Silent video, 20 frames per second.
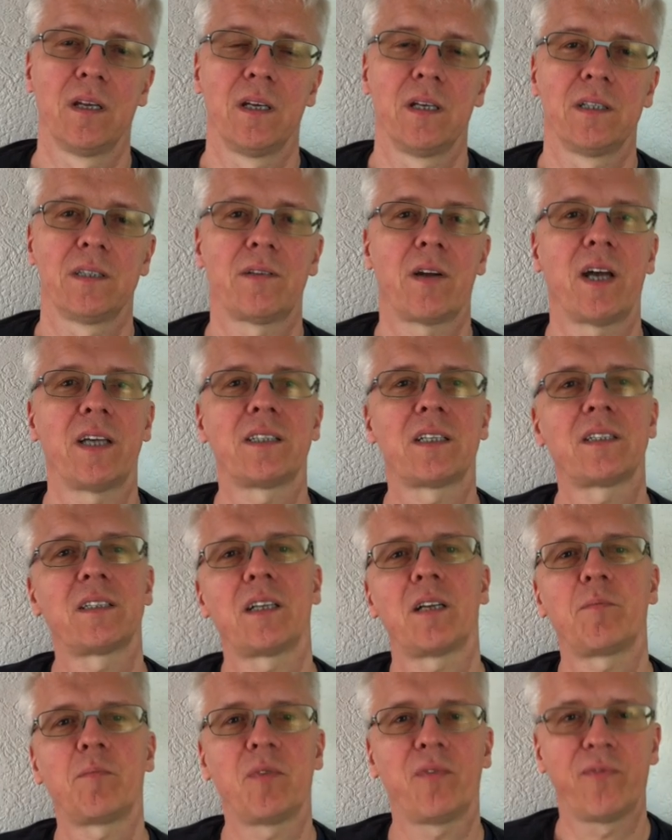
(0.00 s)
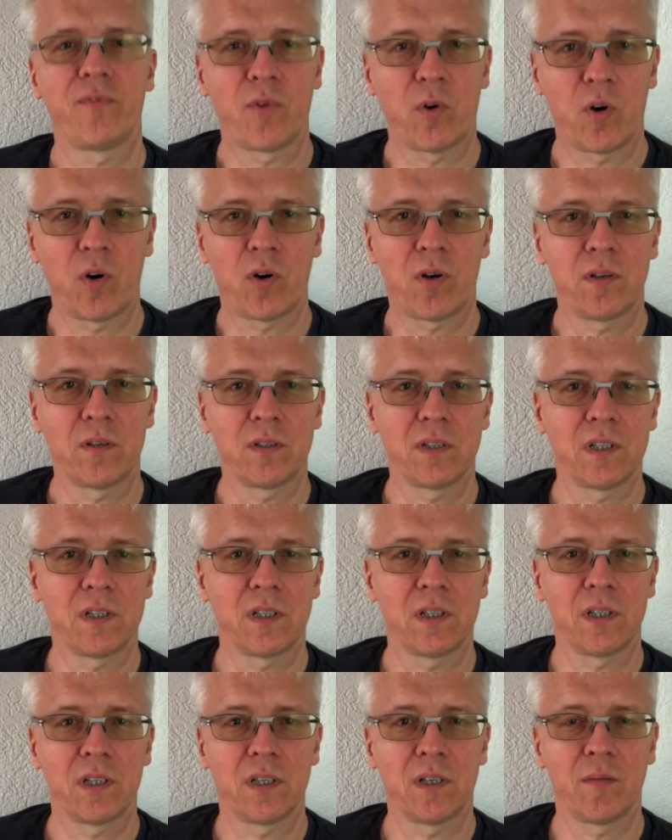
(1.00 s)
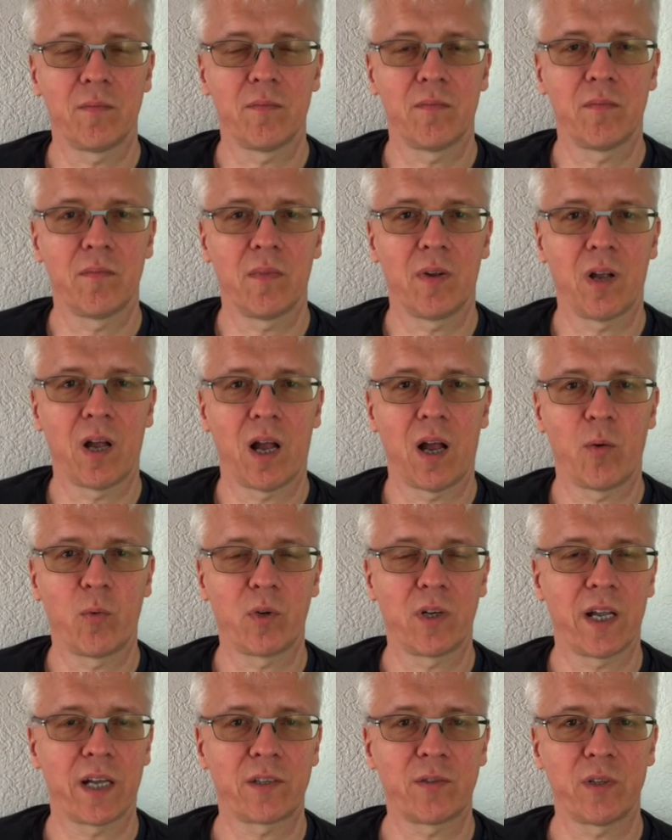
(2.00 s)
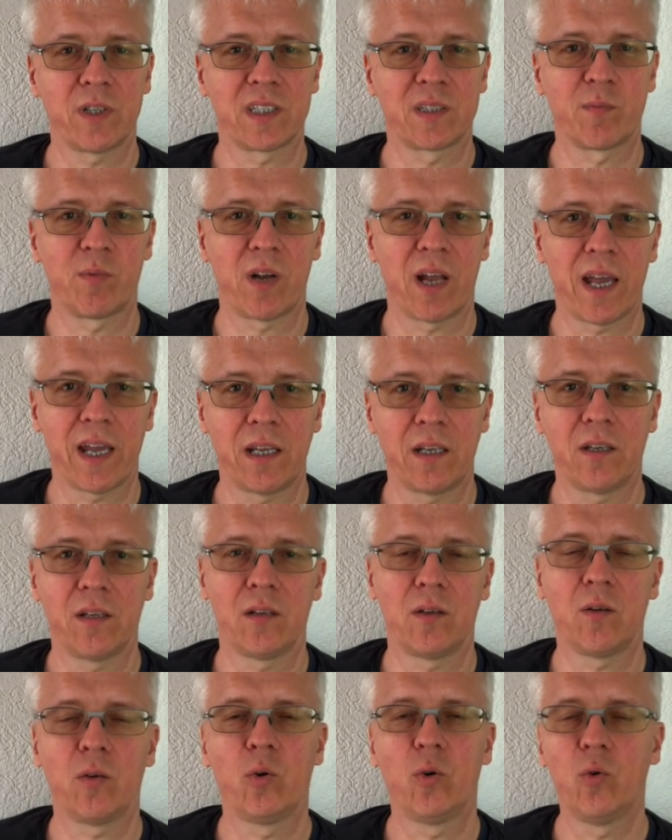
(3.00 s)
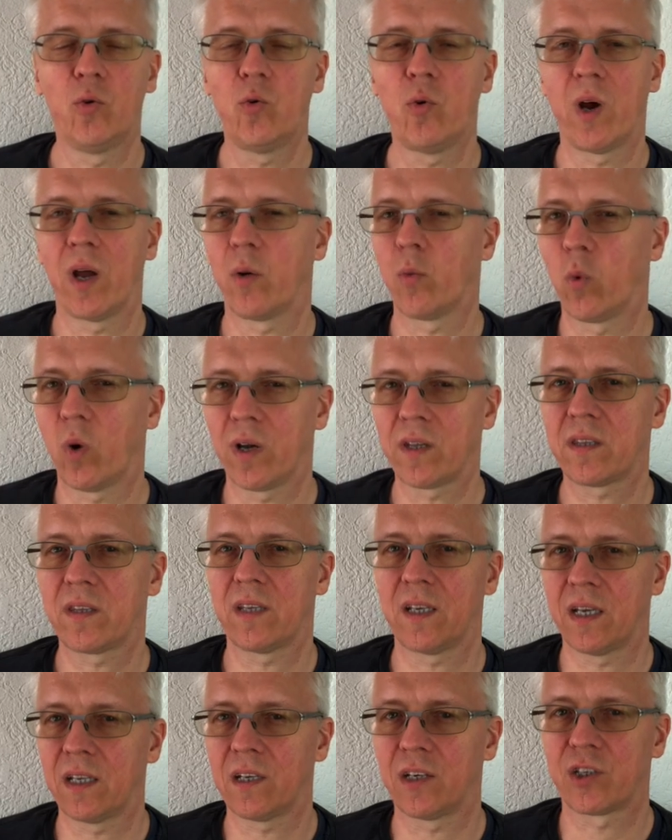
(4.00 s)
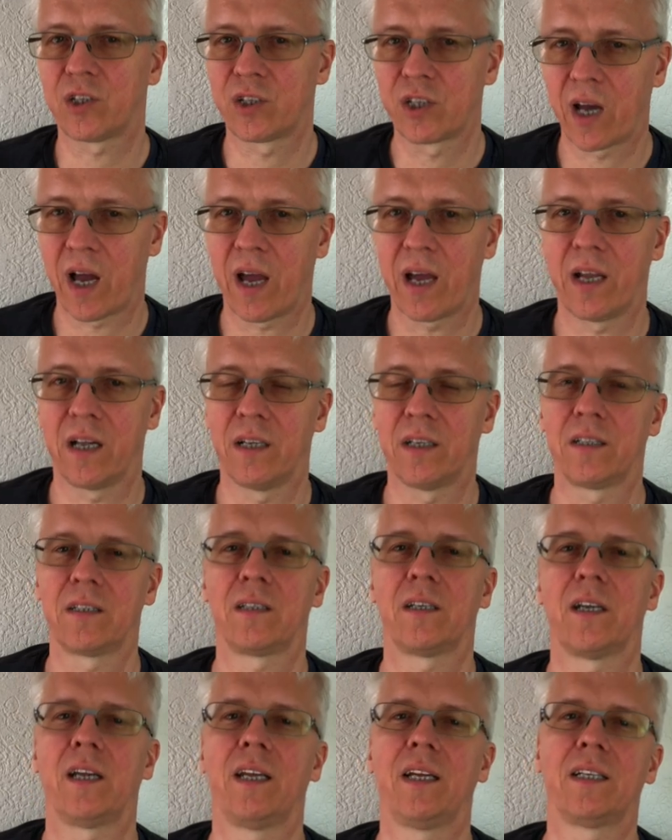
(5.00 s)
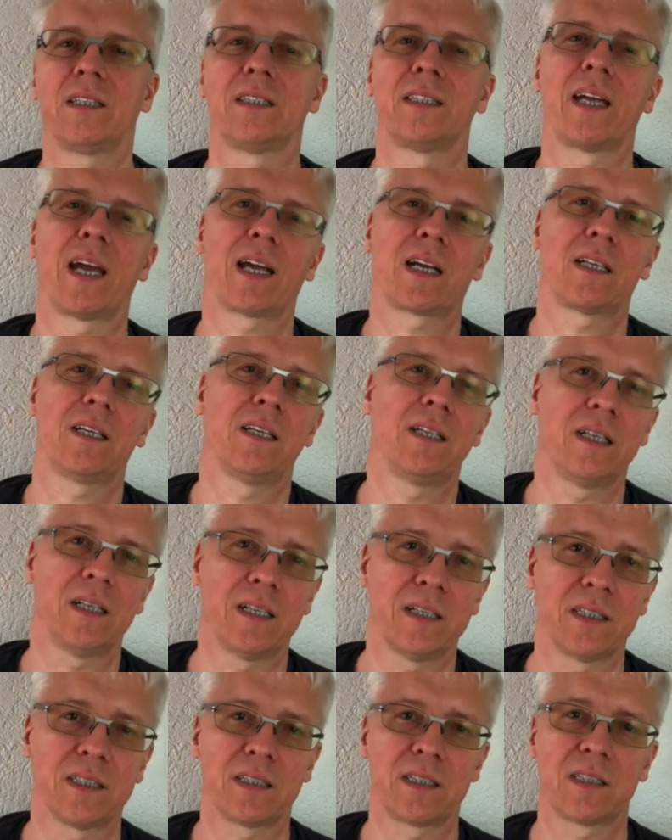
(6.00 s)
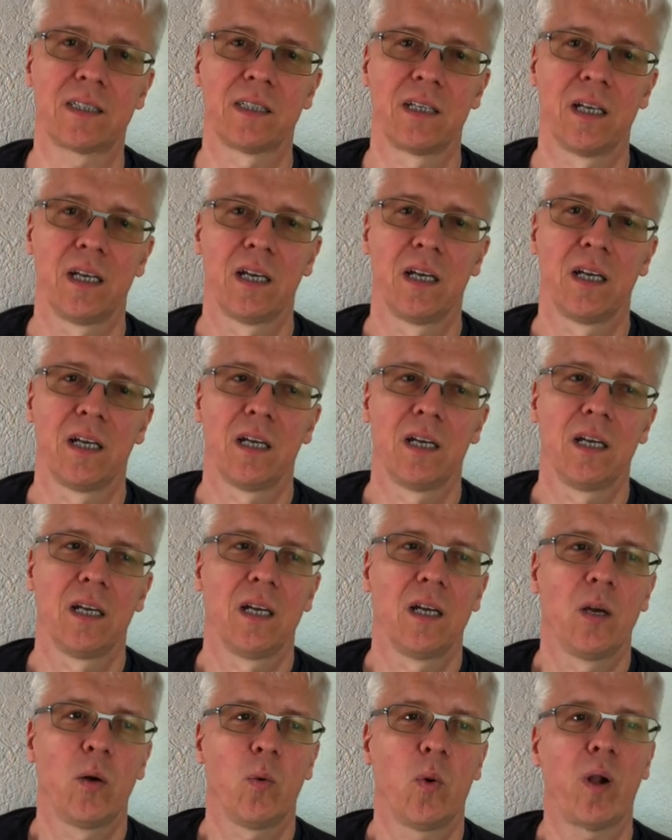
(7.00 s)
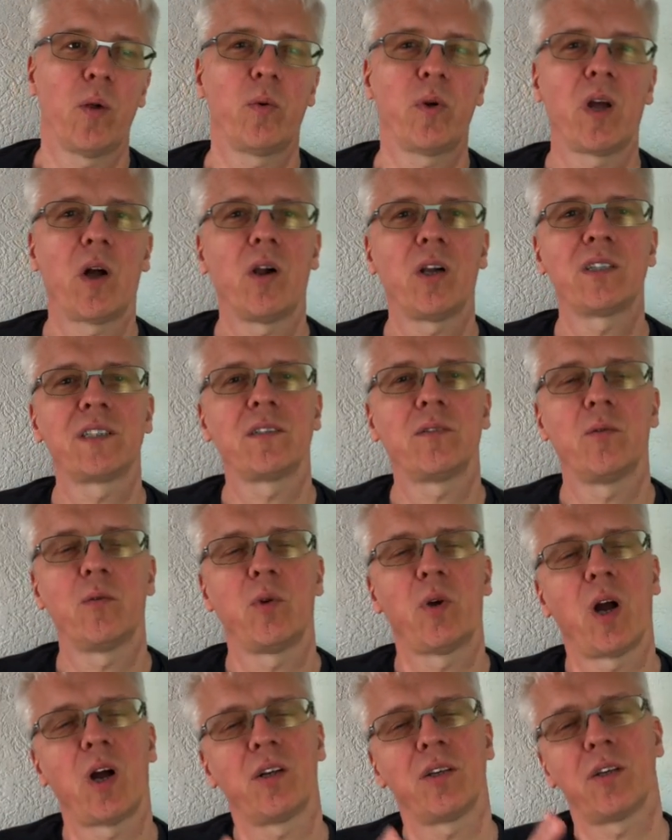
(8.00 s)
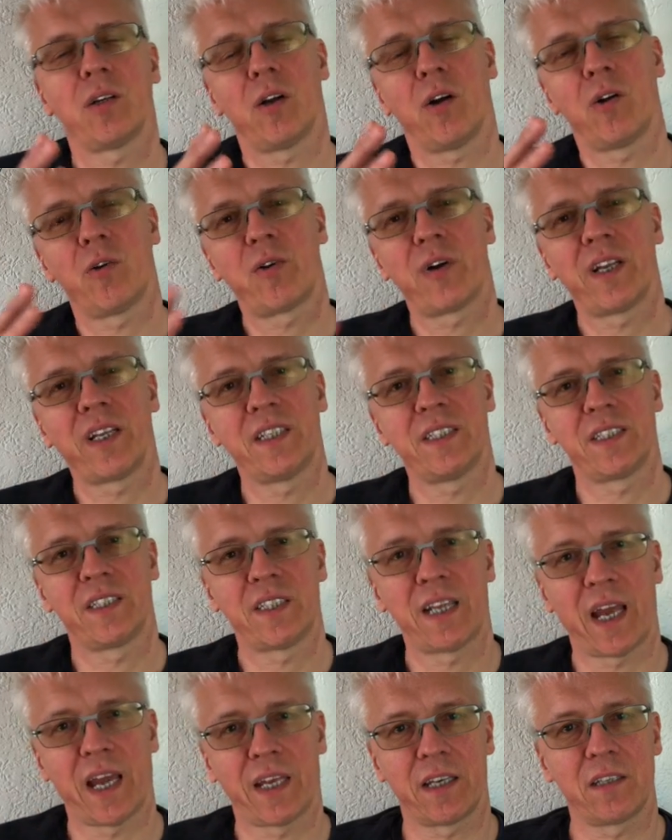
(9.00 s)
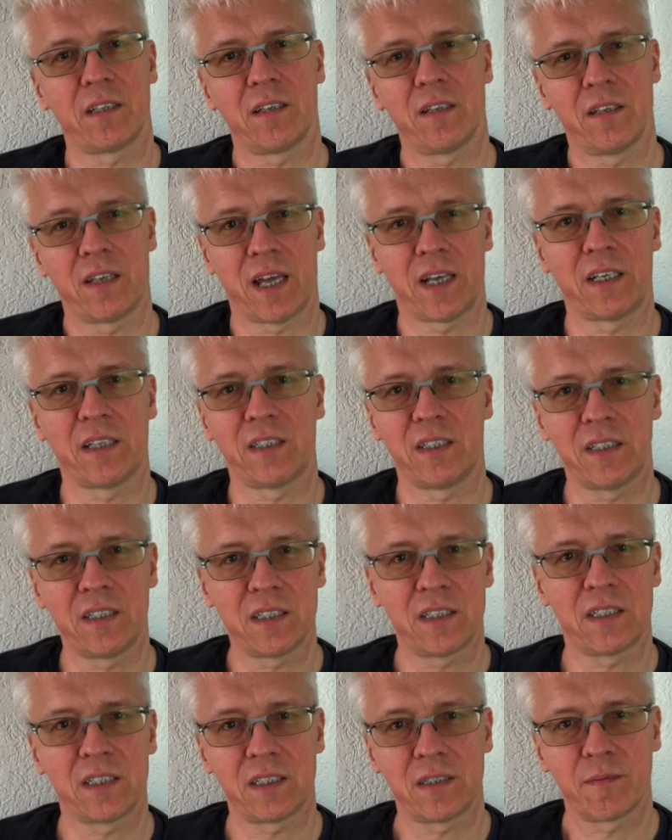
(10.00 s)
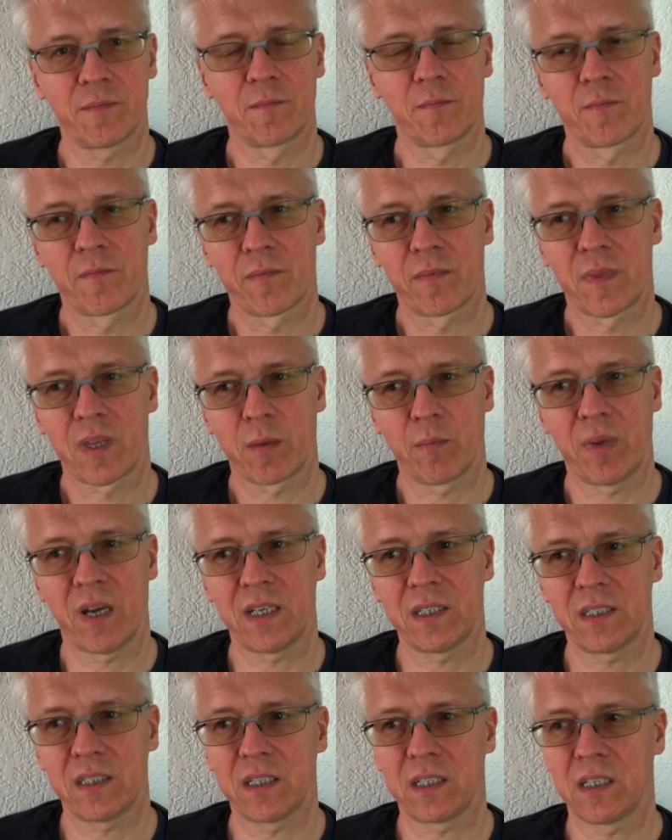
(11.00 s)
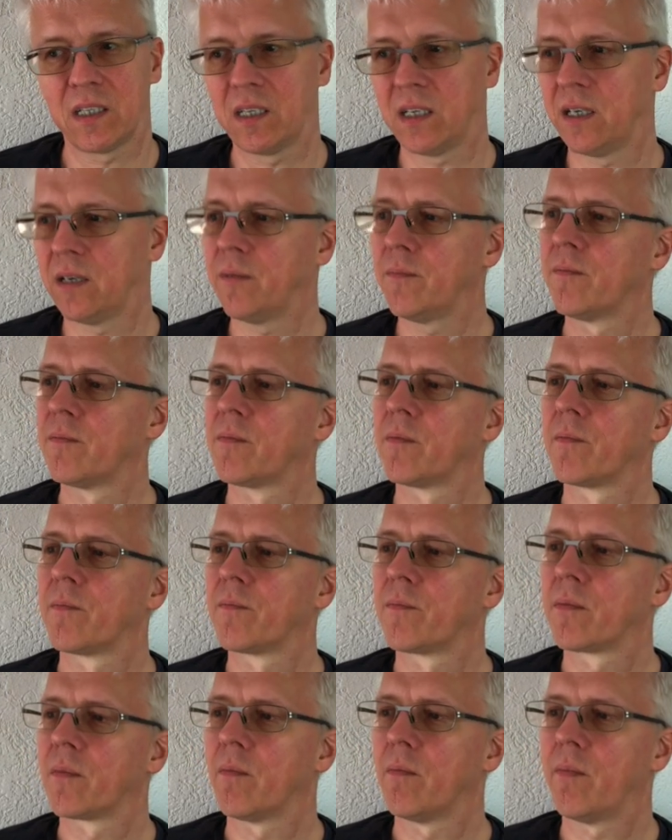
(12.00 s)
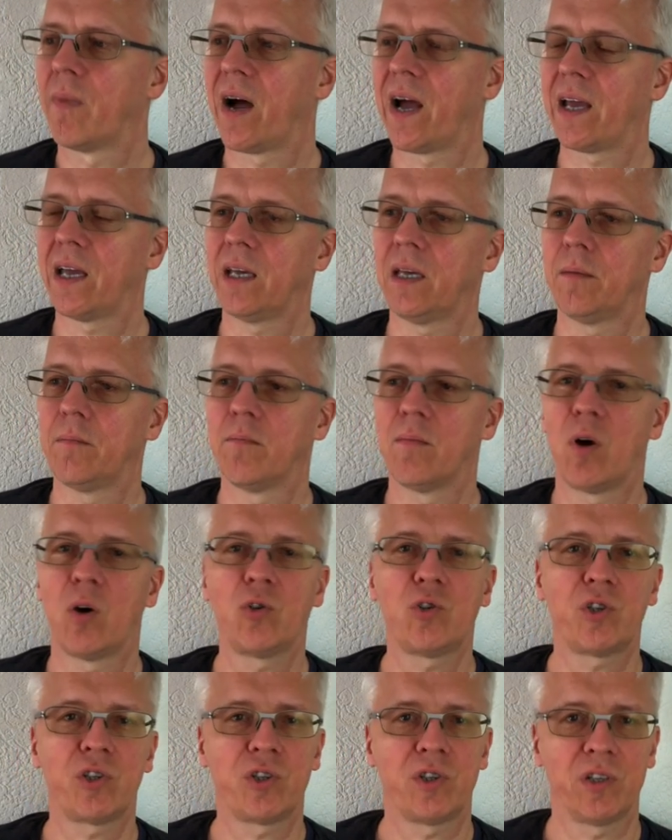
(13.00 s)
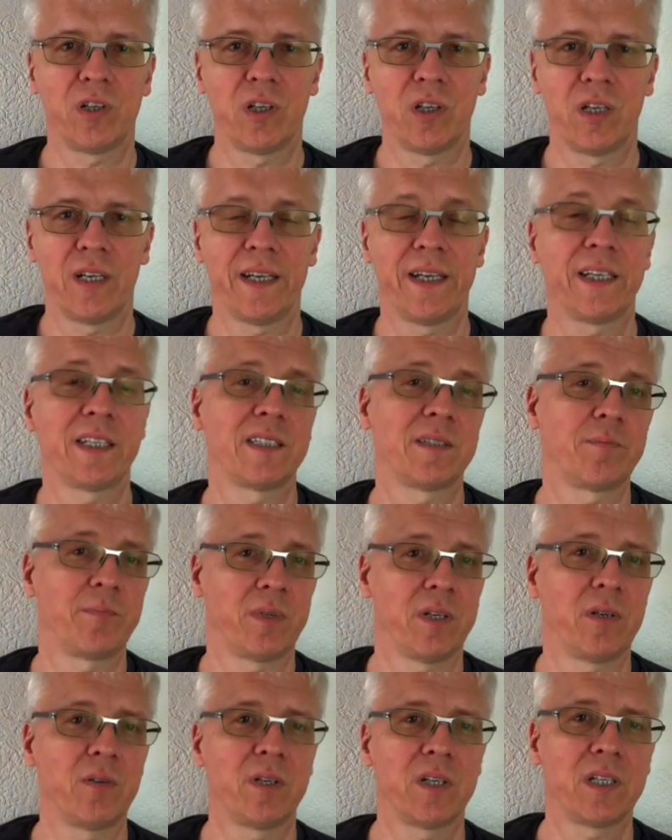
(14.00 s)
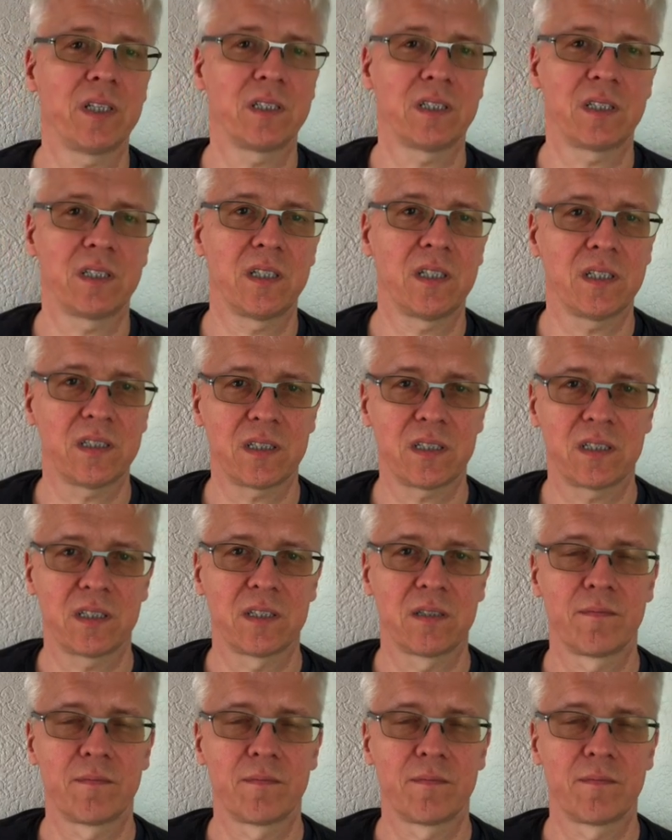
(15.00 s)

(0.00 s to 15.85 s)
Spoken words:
So as I said before, I would like to explain who and what the inner child exactly is. Well, we already said that it is basically my emotional experiences